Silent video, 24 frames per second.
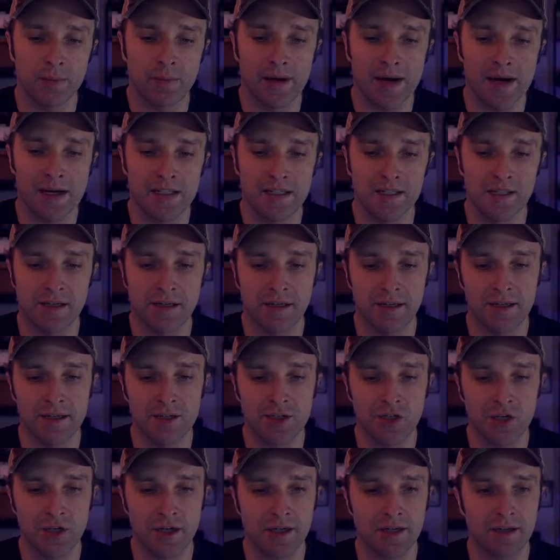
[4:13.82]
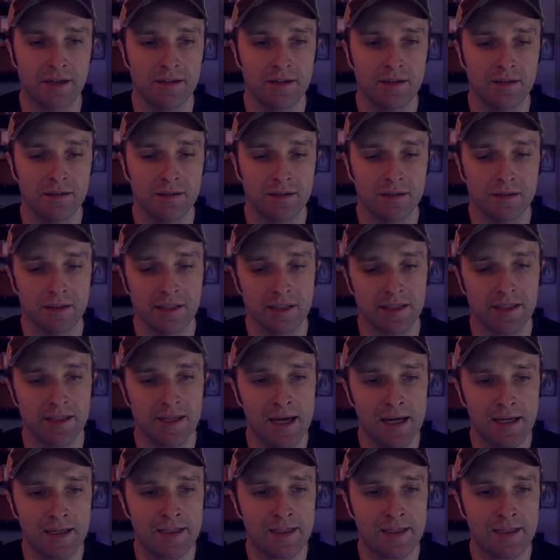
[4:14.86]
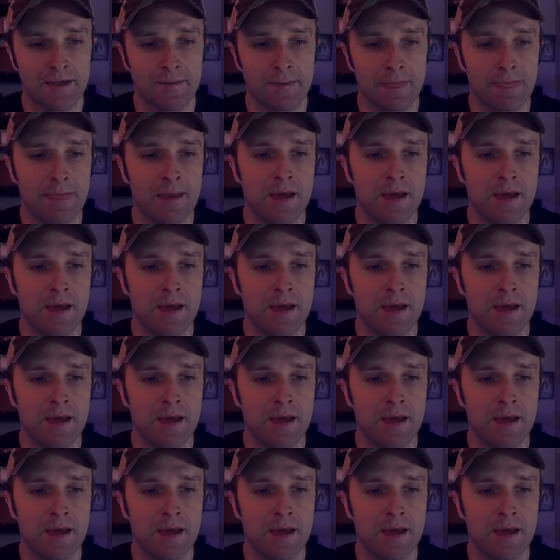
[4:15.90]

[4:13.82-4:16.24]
box, and I'm going to click next.